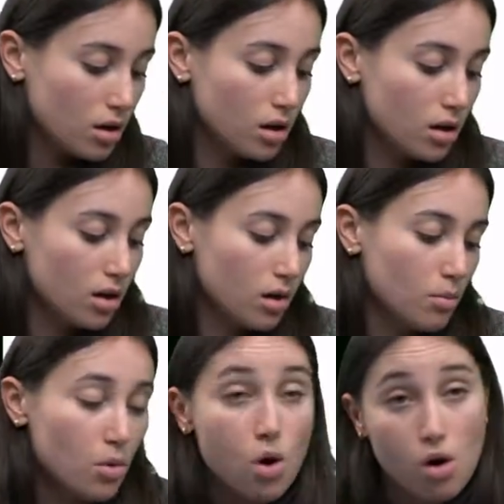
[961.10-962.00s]

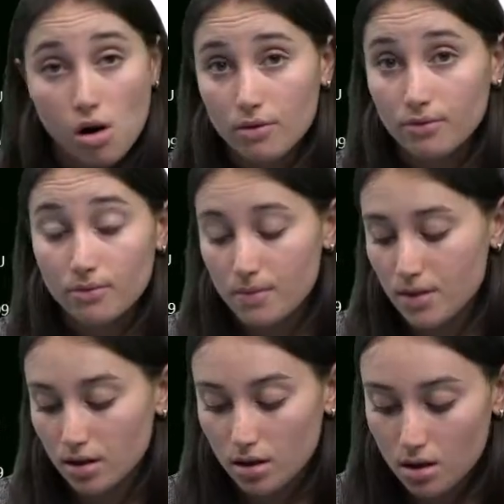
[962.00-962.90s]
more often
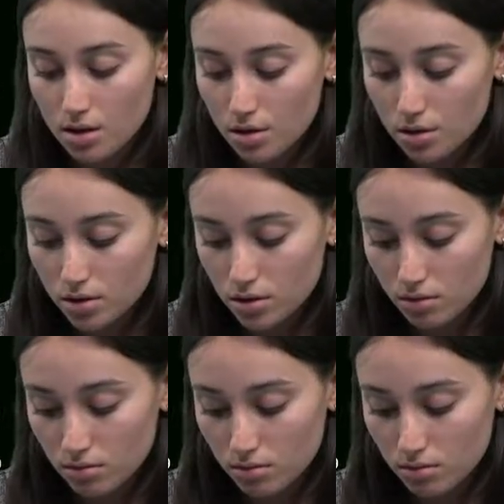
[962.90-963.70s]
than others.